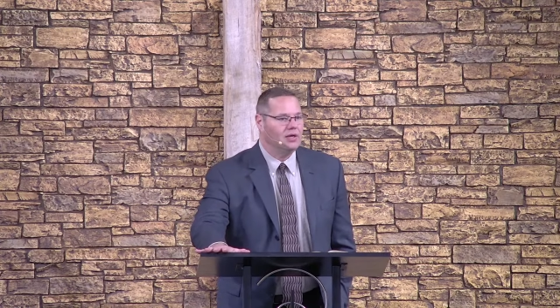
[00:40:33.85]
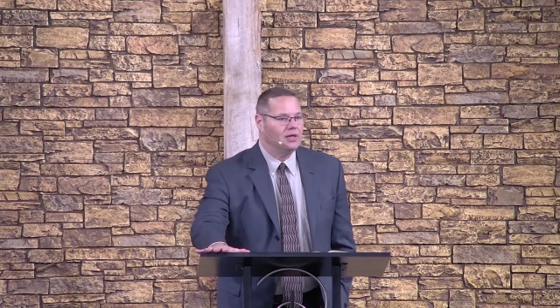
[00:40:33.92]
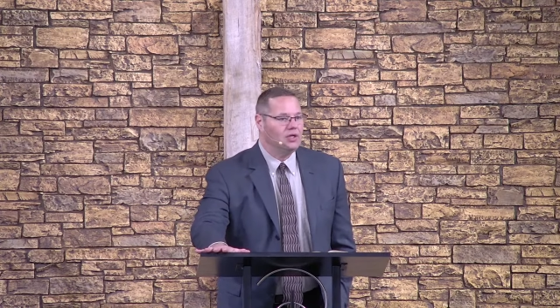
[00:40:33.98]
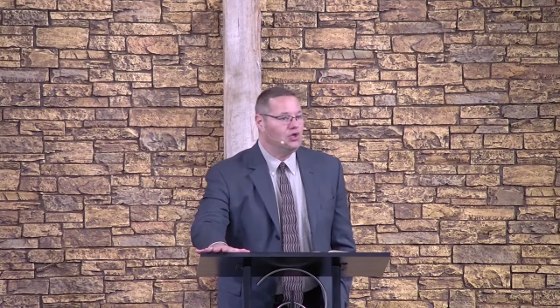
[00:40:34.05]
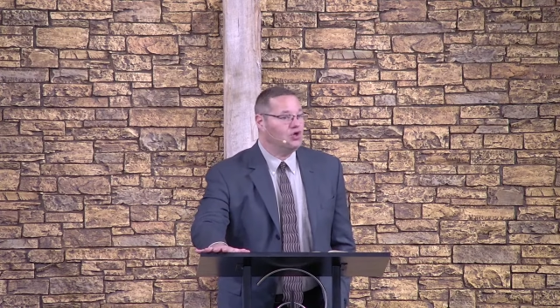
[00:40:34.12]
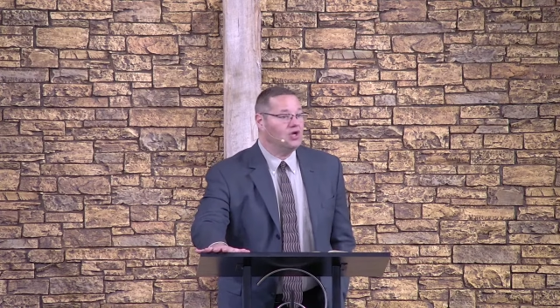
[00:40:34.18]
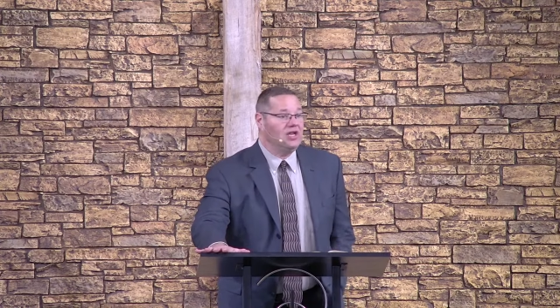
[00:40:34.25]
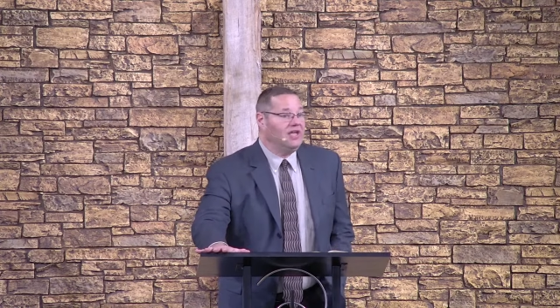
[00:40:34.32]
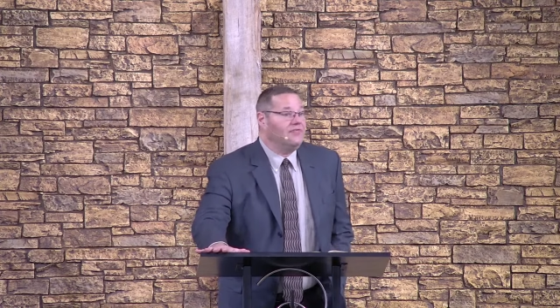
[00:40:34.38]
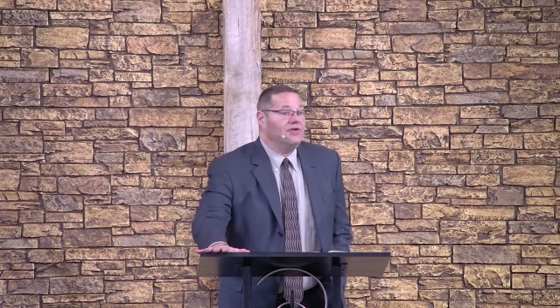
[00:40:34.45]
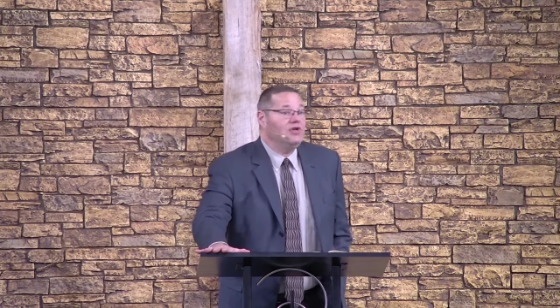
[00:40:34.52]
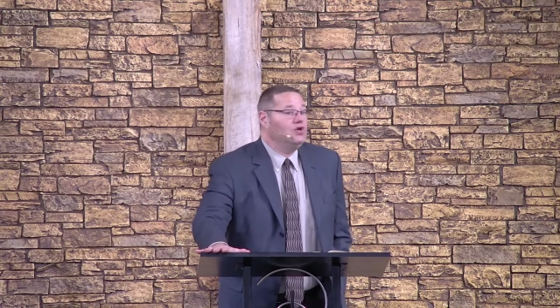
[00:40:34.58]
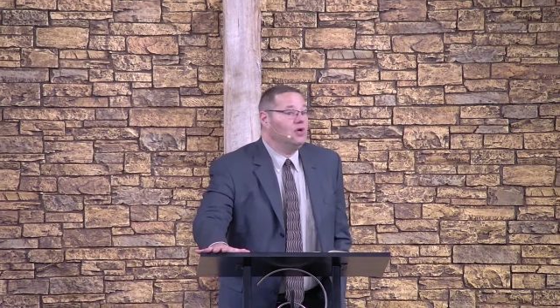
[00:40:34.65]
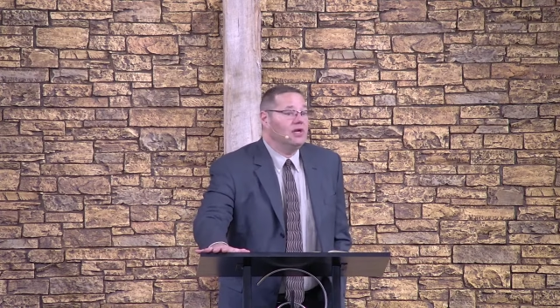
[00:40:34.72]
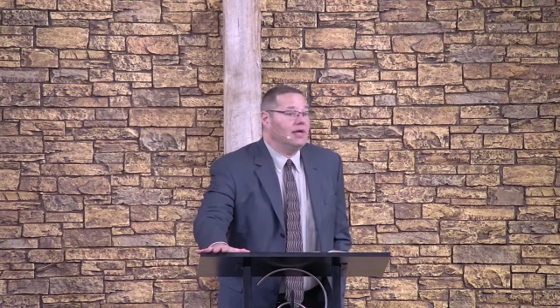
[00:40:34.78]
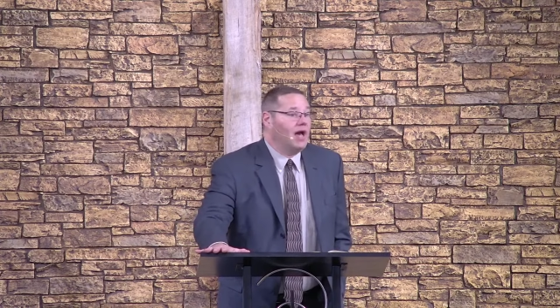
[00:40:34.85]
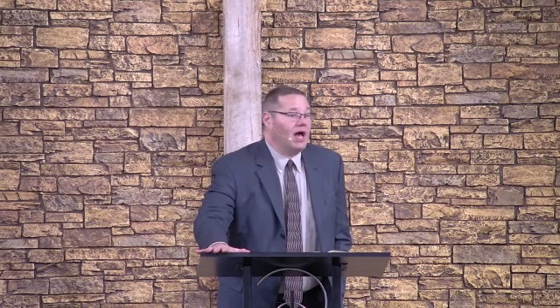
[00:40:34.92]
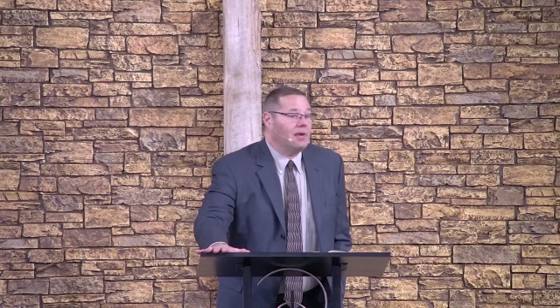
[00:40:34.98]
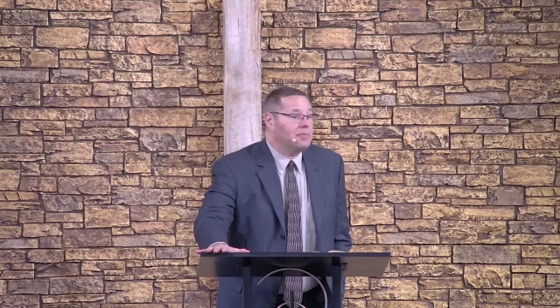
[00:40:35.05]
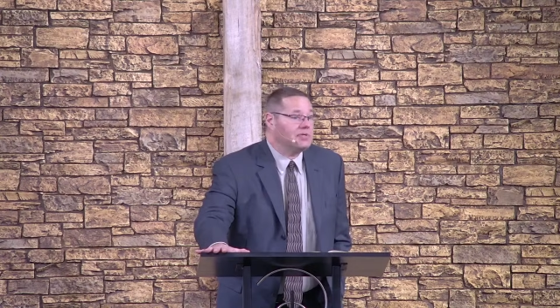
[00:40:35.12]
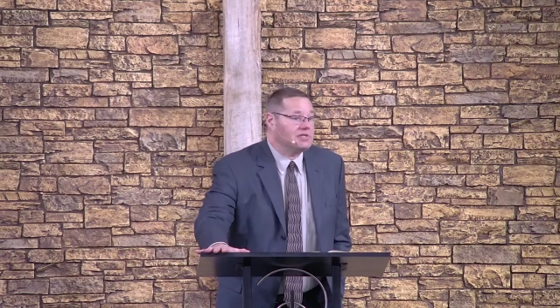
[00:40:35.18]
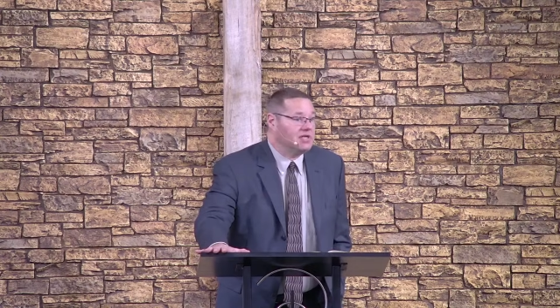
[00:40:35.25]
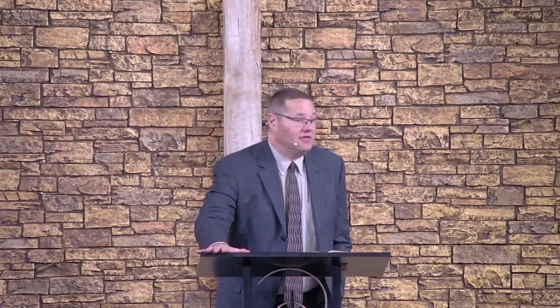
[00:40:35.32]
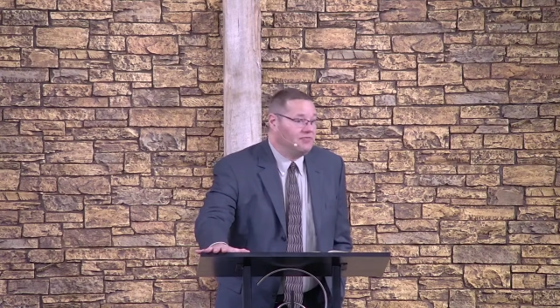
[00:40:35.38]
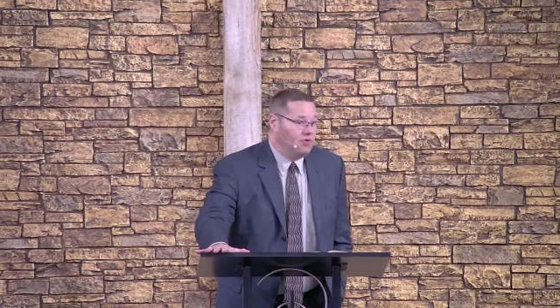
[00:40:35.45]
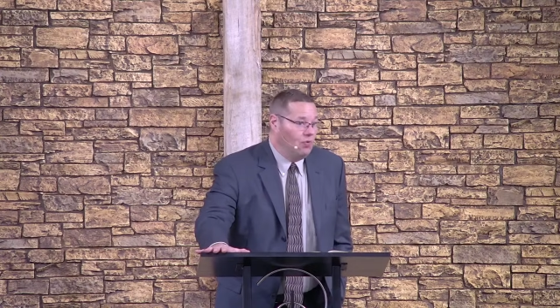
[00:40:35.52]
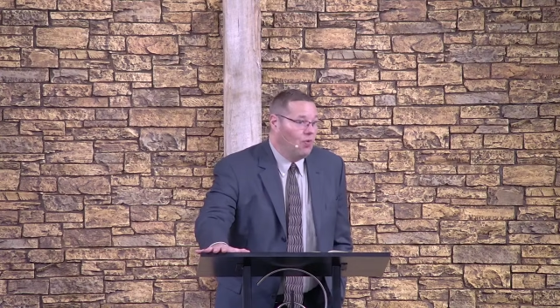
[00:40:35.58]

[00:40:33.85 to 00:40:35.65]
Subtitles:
you could even do it anonymously if you